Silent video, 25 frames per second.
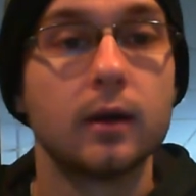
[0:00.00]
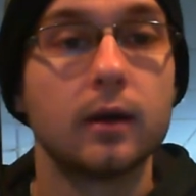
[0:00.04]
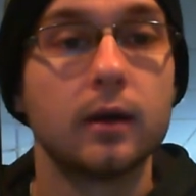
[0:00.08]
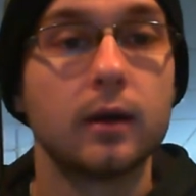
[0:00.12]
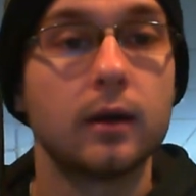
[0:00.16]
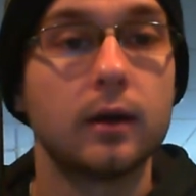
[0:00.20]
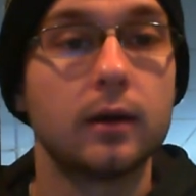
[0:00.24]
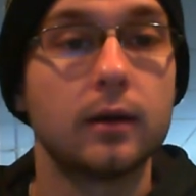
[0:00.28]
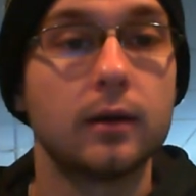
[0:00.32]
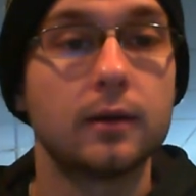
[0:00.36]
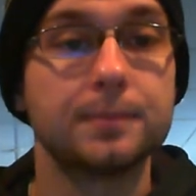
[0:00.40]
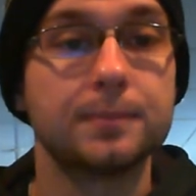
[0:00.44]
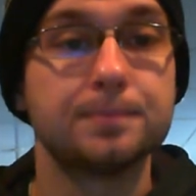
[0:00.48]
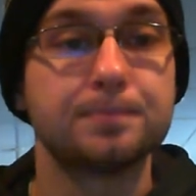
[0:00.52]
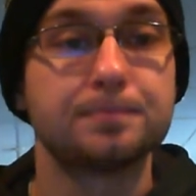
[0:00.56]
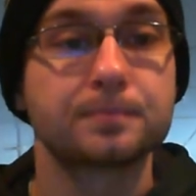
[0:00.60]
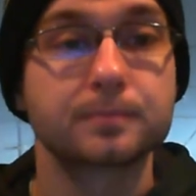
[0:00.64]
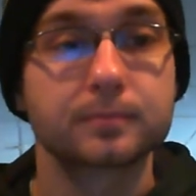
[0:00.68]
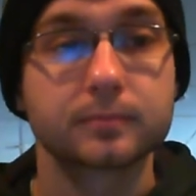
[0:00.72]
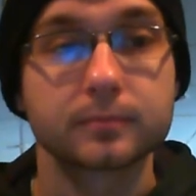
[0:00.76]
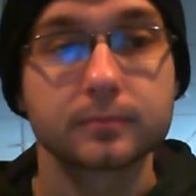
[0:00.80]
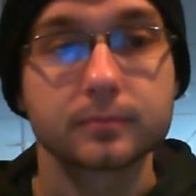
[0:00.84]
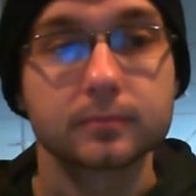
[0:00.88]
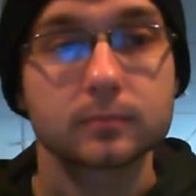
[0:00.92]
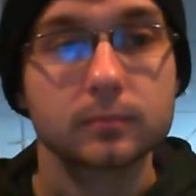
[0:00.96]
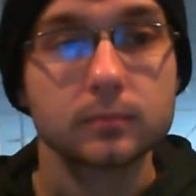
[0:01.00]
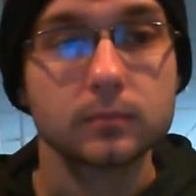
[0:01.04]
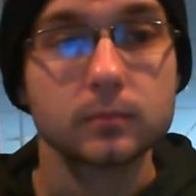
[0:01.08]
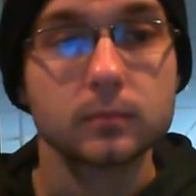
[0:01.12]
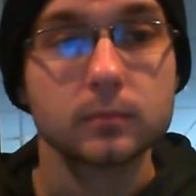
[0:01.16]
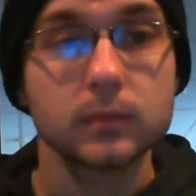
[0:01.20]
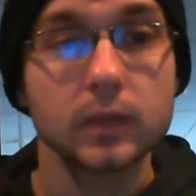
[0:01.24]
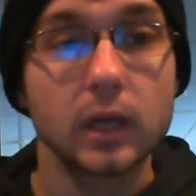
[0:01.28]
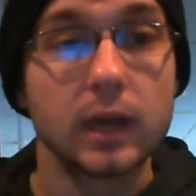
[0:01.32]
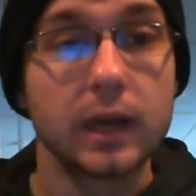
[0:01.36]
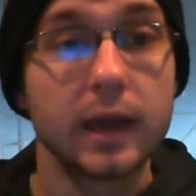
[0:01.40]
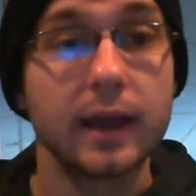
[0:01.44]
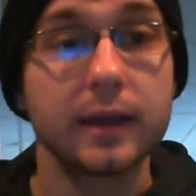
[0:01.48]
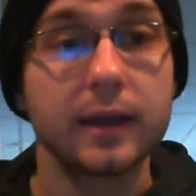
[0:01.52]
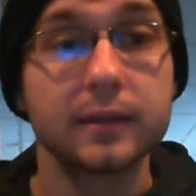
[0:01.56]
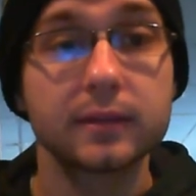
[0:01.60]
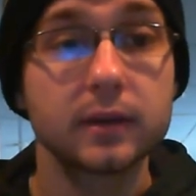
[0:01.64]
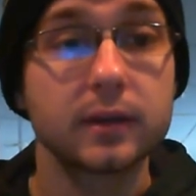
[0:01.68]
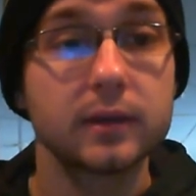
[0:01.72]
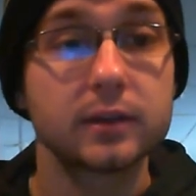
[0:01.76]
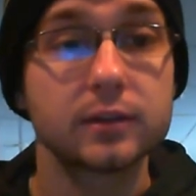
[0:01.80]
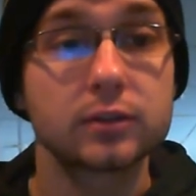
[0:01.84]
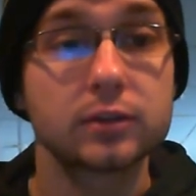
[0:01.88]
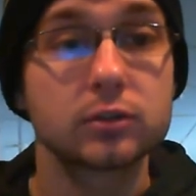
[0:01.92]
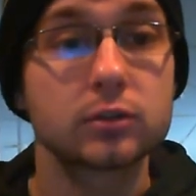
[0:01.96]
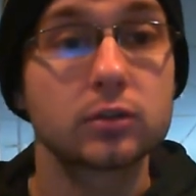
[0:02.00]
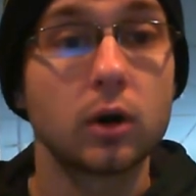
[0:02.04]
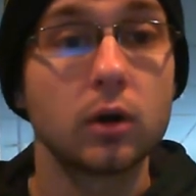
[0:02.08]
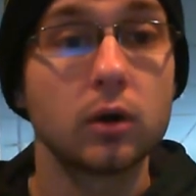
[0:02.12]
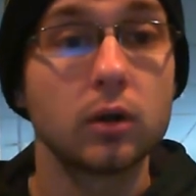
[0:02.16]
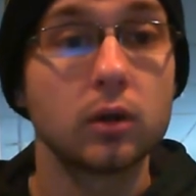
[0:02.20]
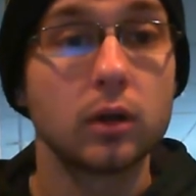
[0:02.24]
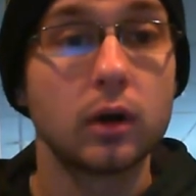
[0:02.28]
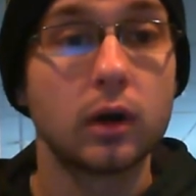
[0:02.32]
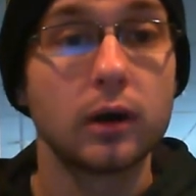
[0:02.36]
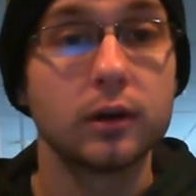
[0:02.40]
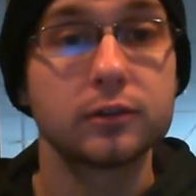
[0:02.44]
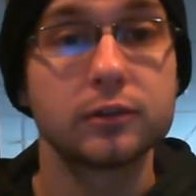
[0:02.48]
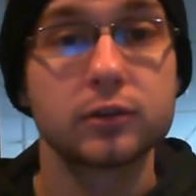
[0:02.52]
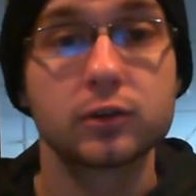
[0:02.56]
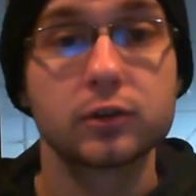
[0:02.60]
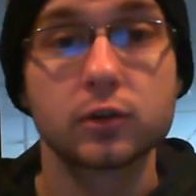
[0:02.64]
Um, Anthony Stolarz